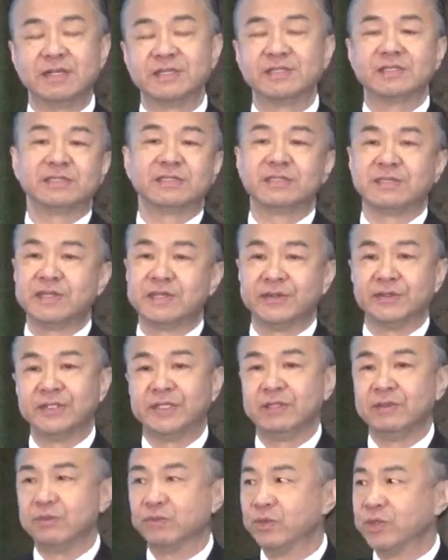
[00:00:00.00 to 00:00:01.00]

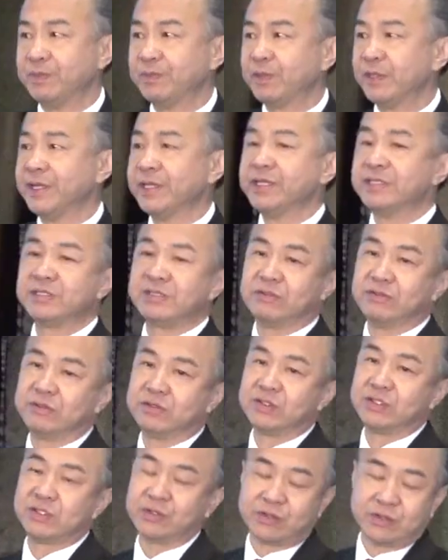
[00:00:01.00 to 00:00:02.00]
necessarily replace
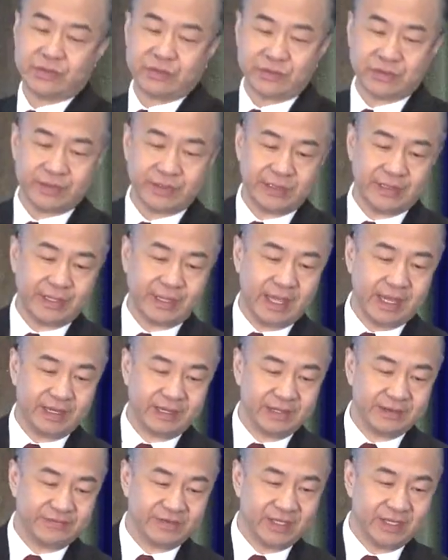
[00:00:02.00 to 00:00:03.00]
or churn
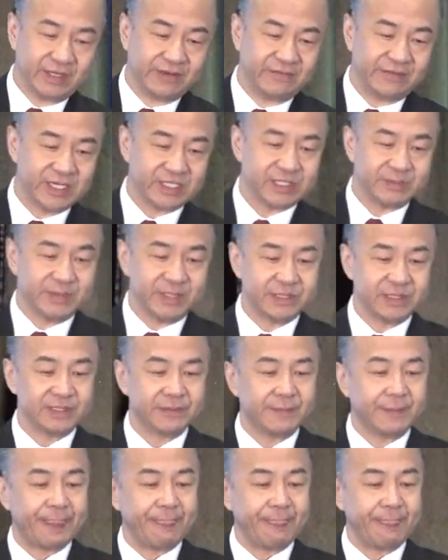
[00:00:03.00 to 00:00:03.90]
any of the investments.